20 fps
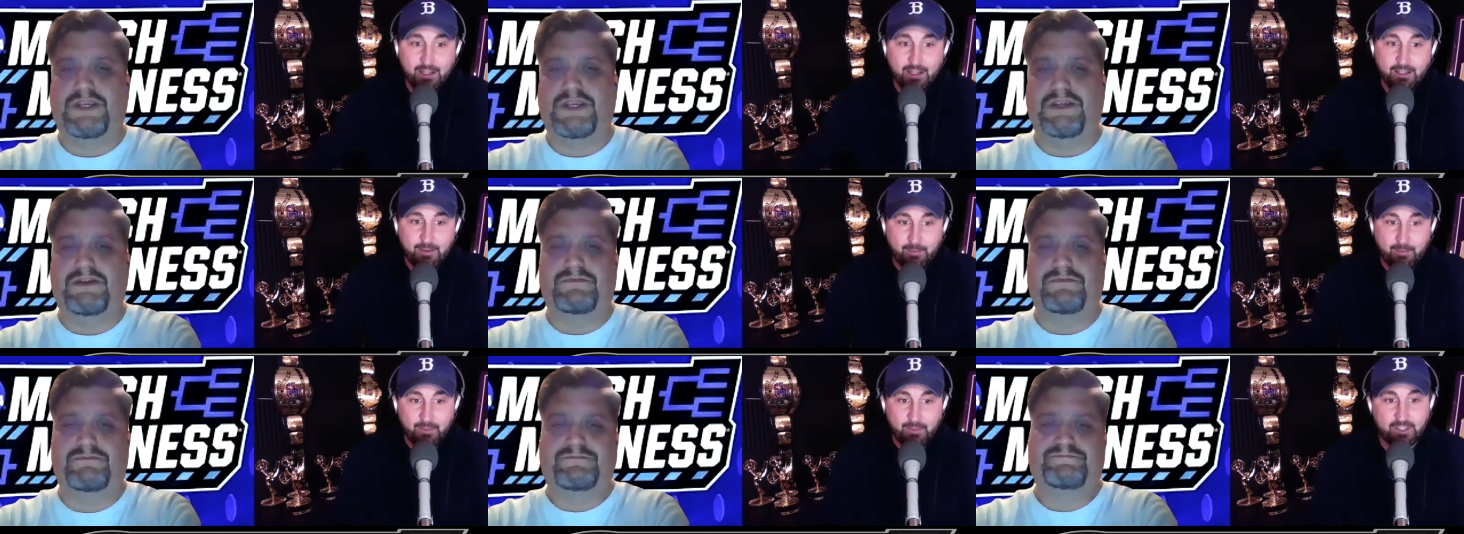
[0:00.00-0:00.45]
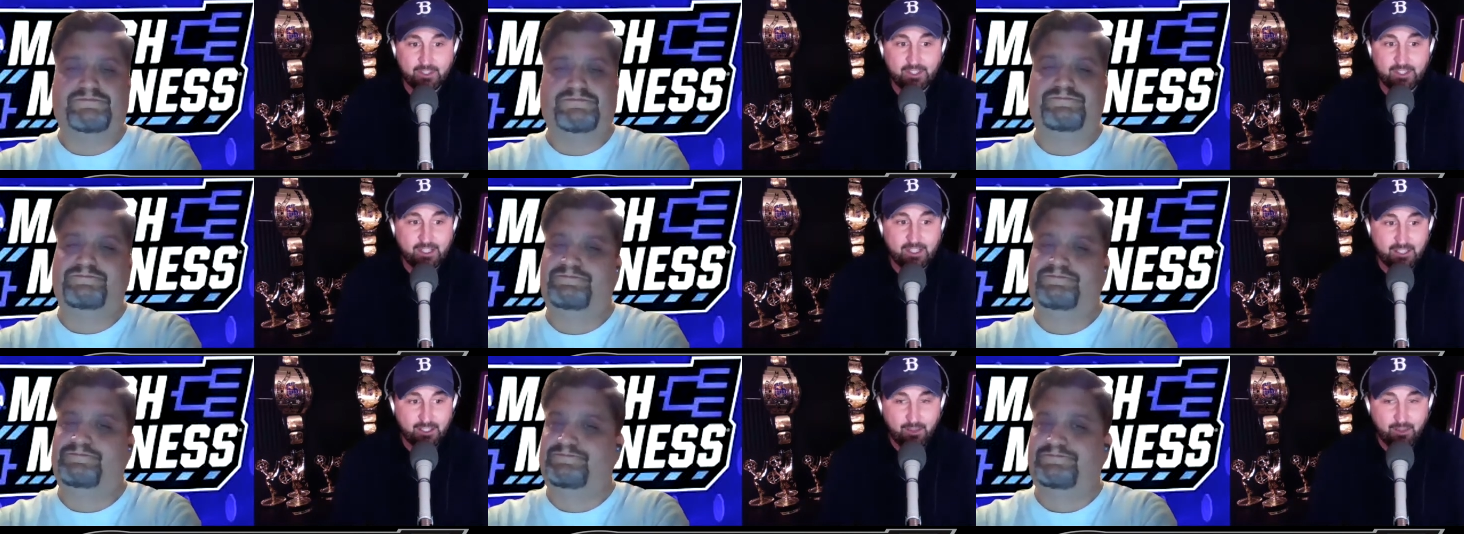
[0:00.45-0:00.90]
Speaker 1: since the
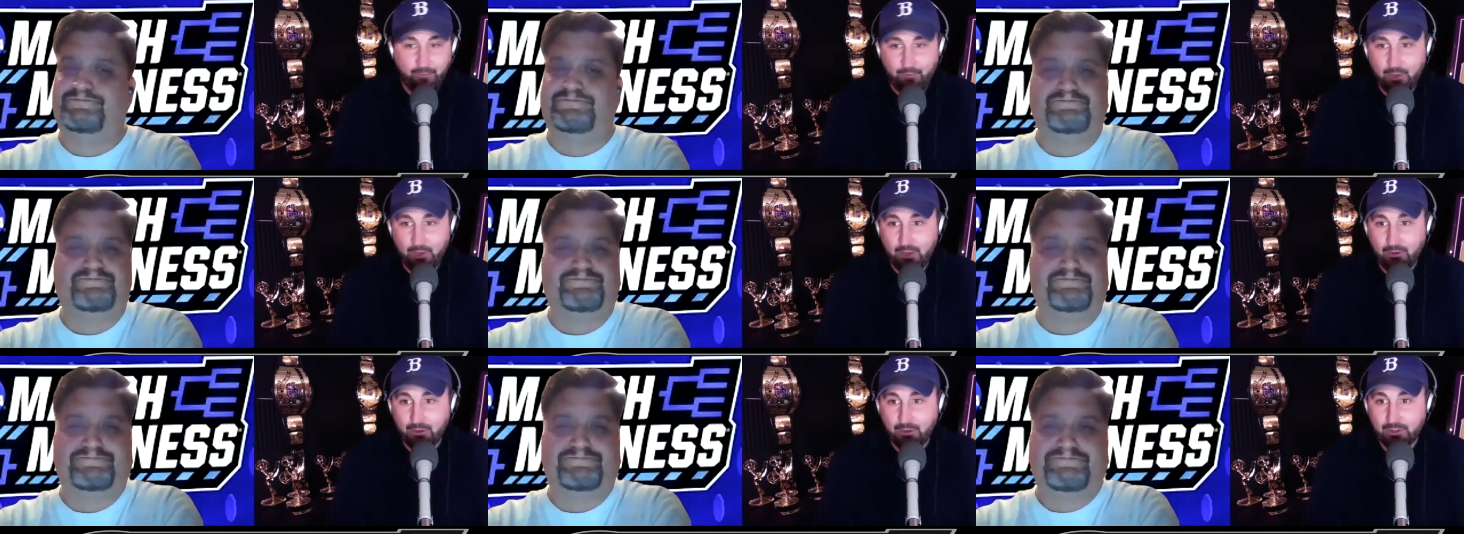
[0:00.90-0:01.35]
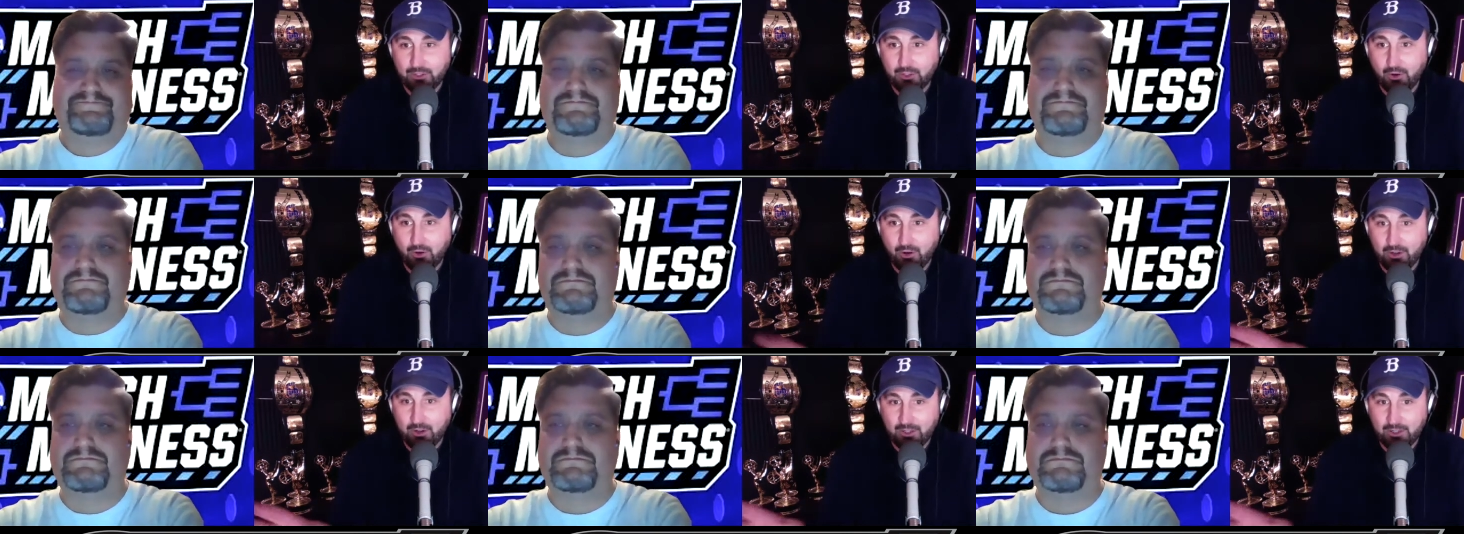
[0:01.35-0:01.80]
field has gone to
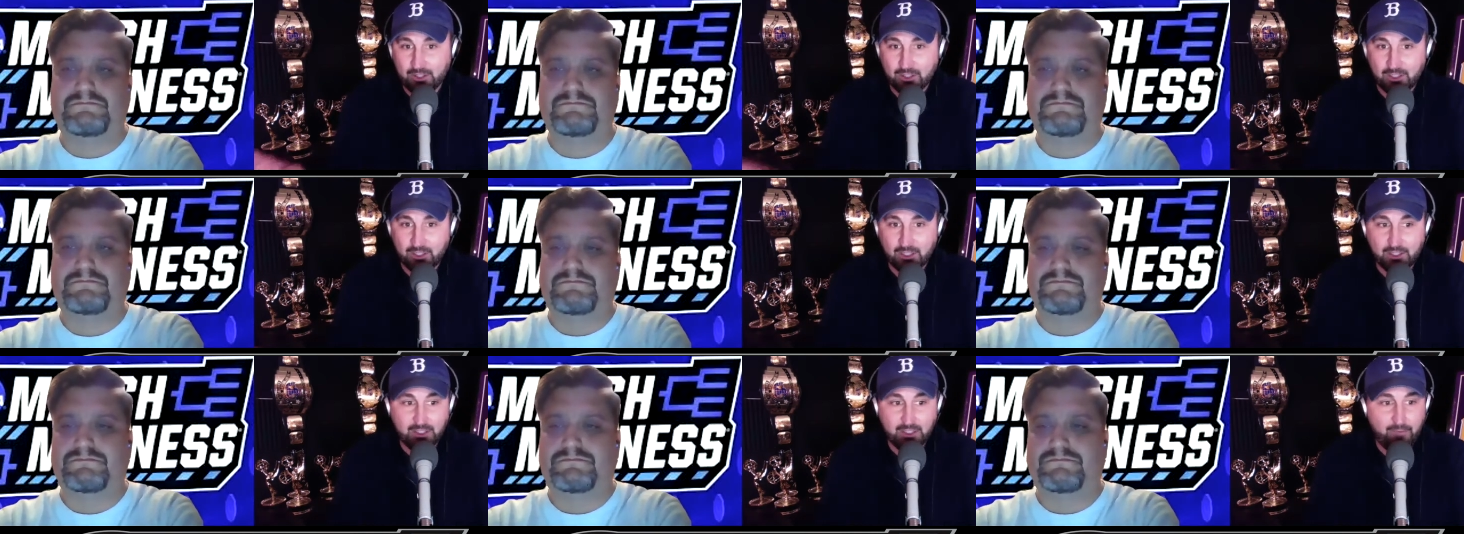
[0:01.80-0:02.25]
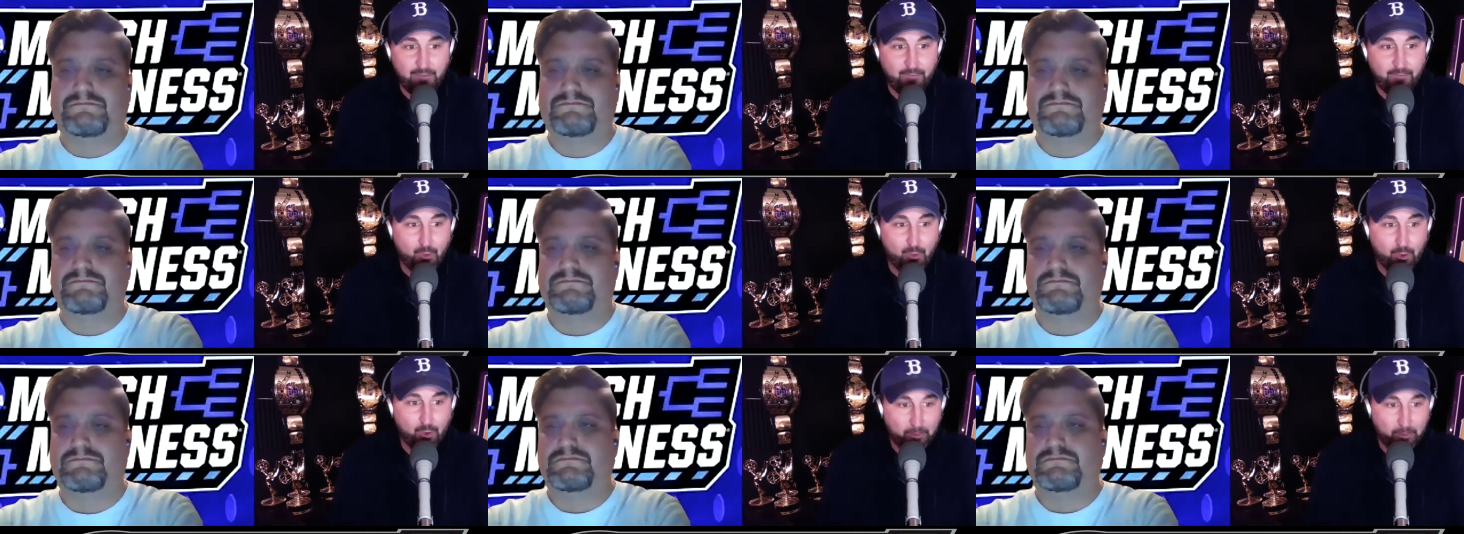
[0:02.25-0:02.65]
64.